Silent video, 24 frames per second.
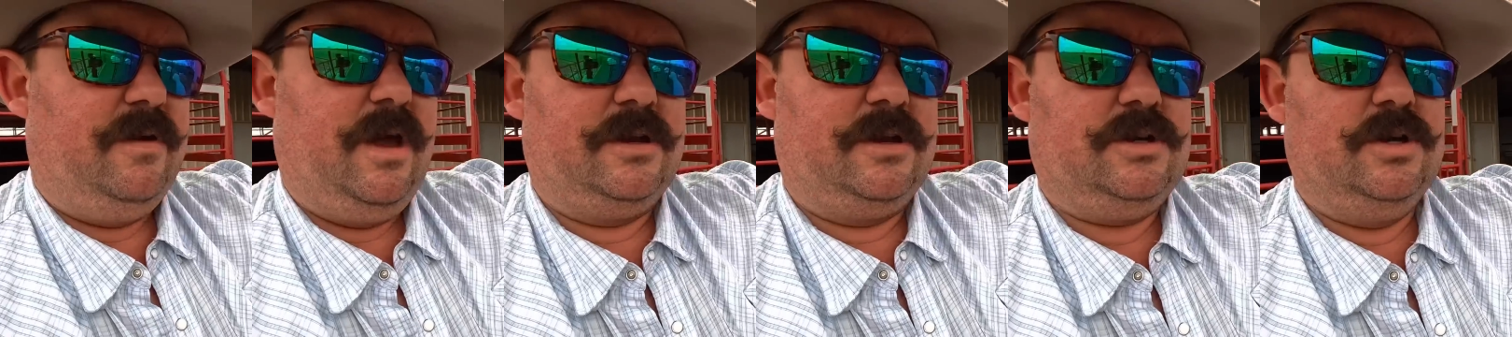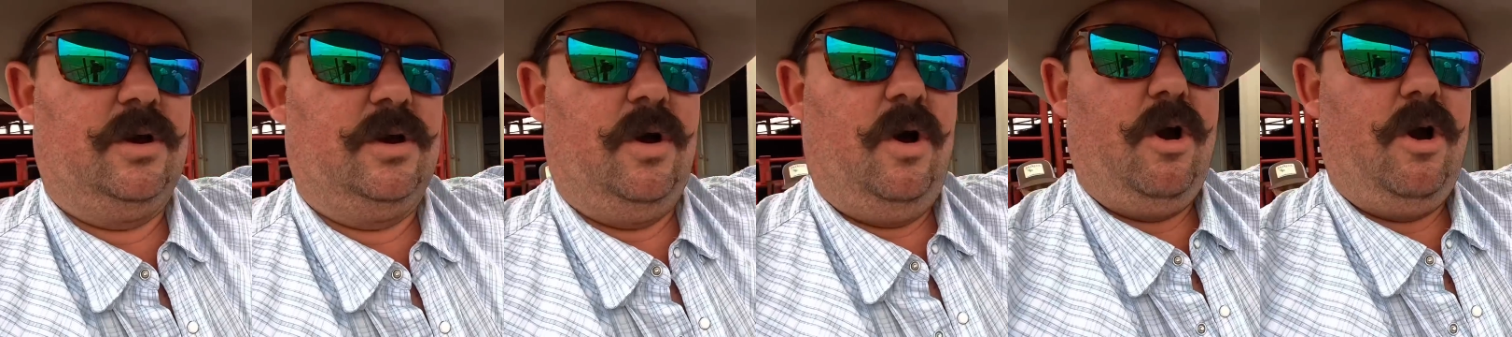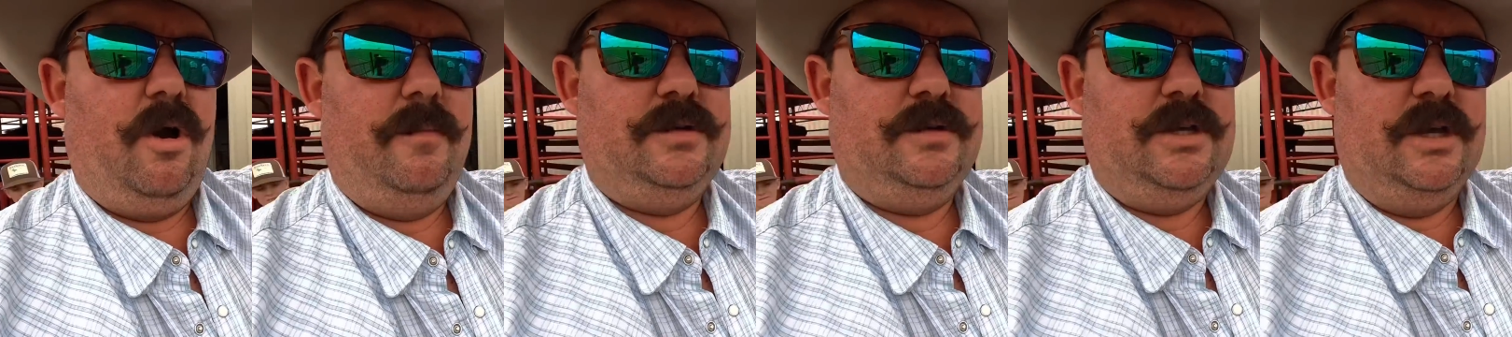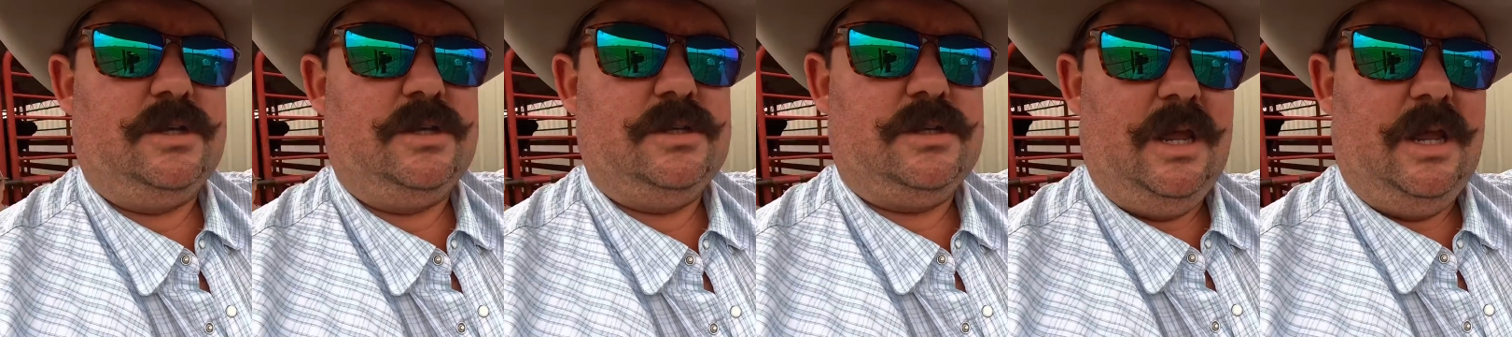got your arms
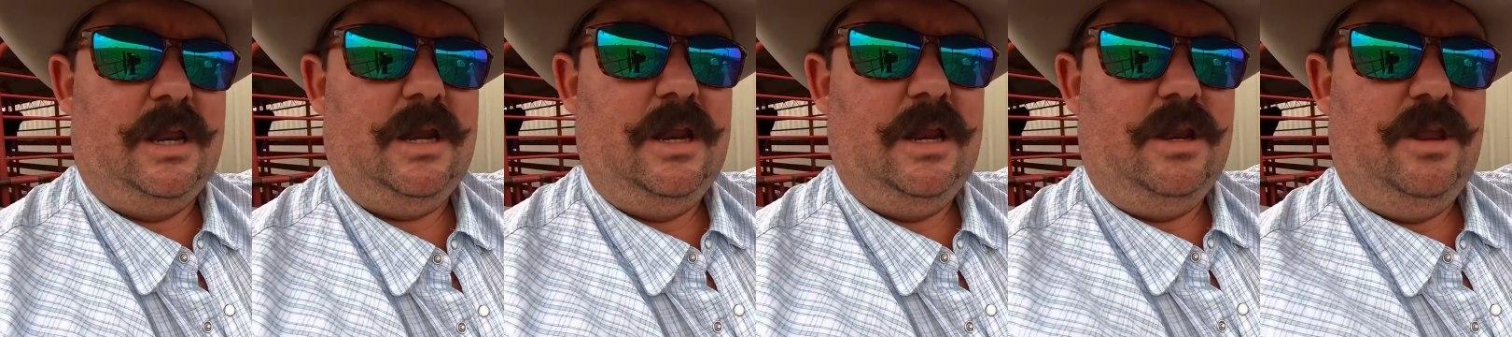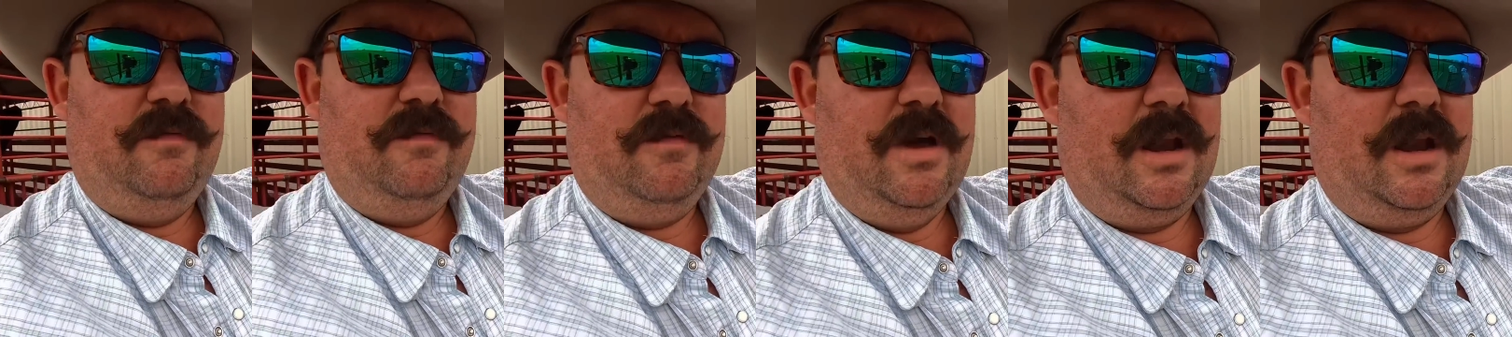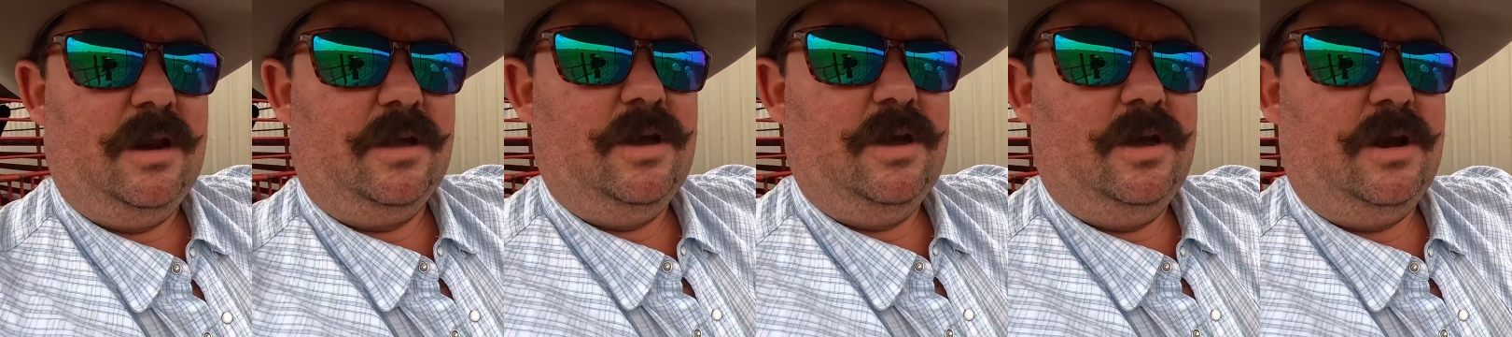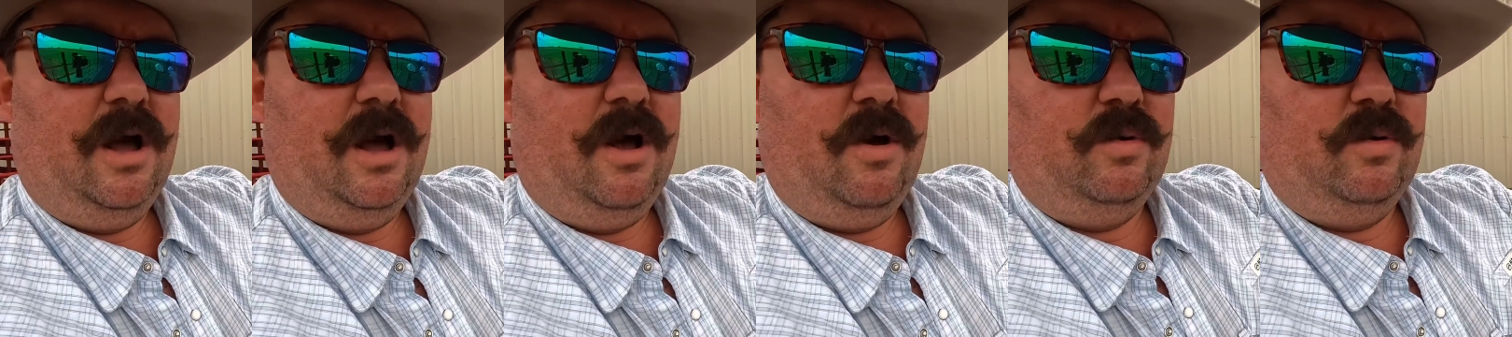extended and you've got a
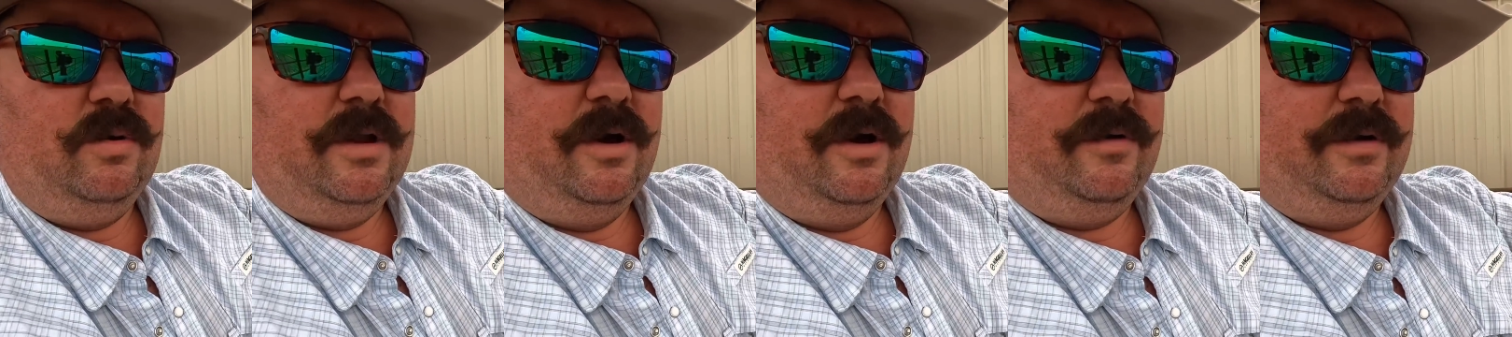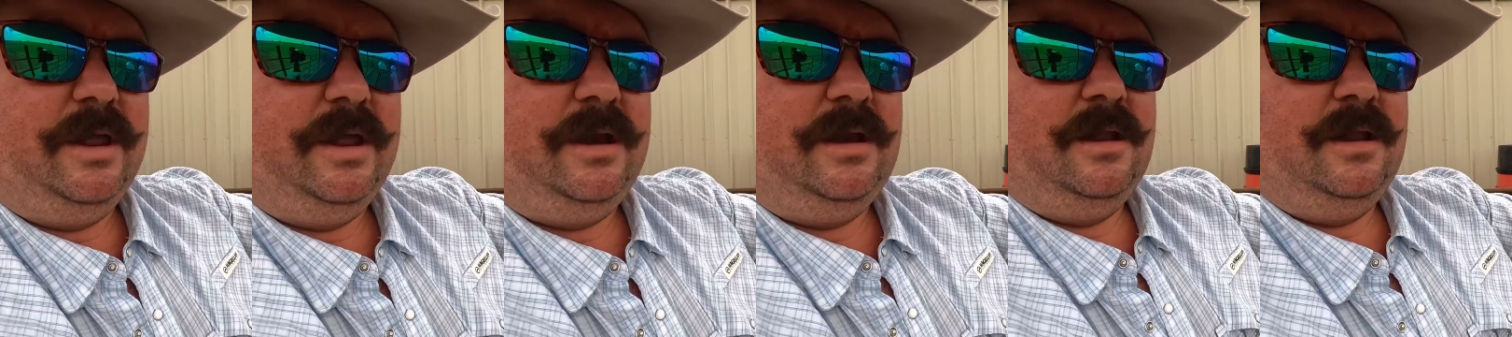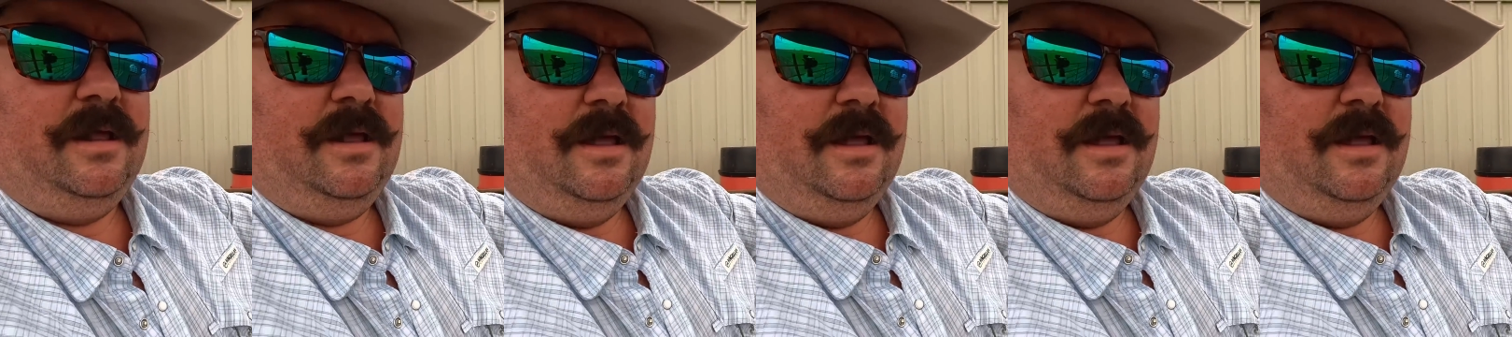good hold on it,